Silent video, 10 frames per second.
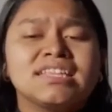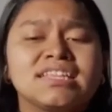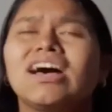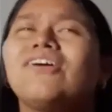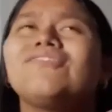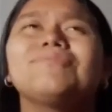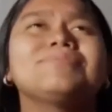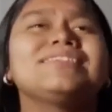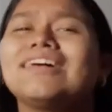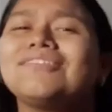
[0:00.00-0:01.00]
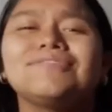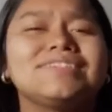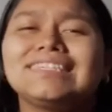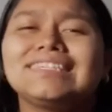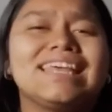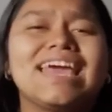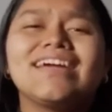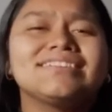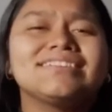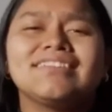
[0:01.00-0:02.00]
tell themselves it's
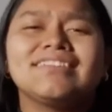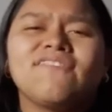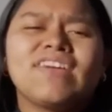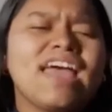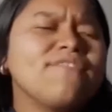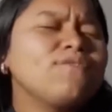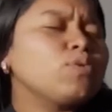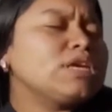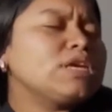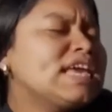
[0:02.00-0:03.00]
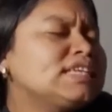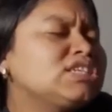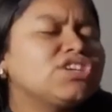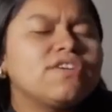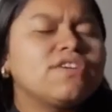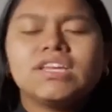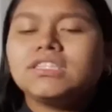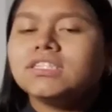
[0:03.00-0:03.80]
theirs and love every inch of it.